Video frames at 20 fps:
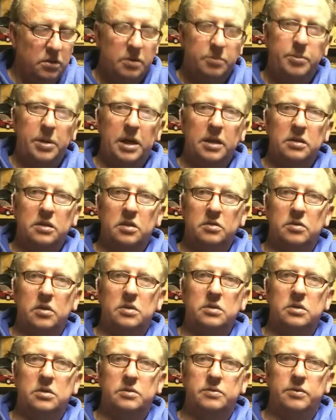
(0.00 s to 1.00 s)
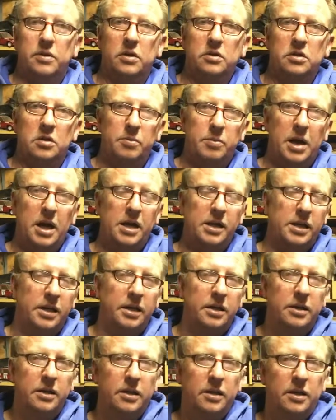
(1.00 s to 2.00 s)
belt that runs front to back,
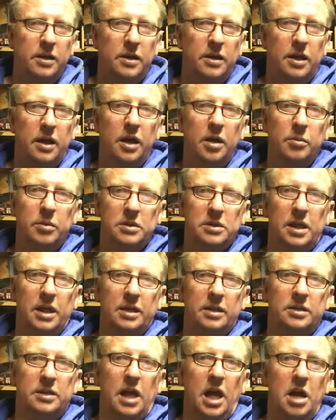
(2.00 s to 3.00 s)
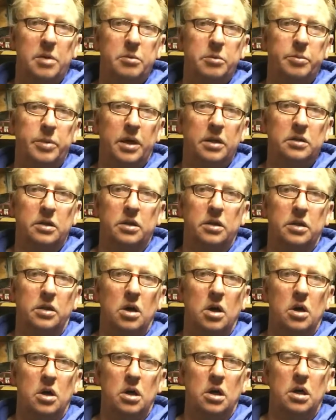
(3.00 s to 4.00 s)
it's like a timing belt in a
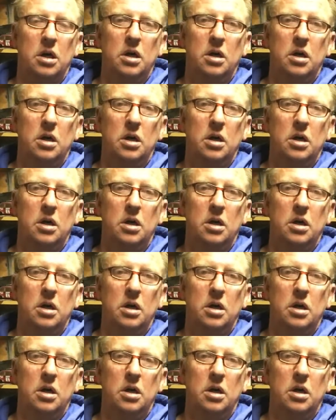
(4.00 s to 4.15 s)
car.